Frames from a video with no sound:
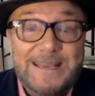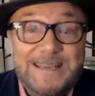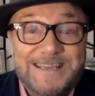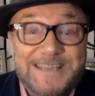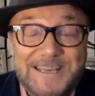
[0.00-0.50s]

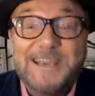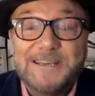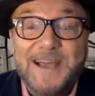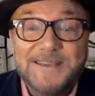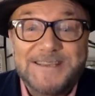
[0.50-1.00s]

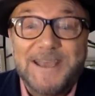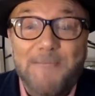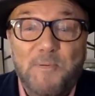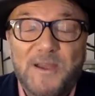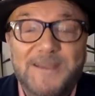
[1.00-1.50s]
distinct and
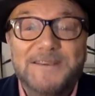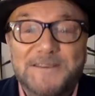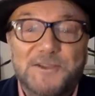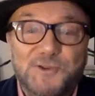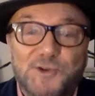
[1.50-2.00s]
separate
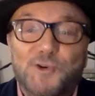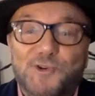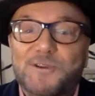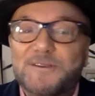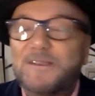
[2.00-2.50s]

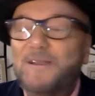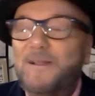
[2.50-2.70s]
institutions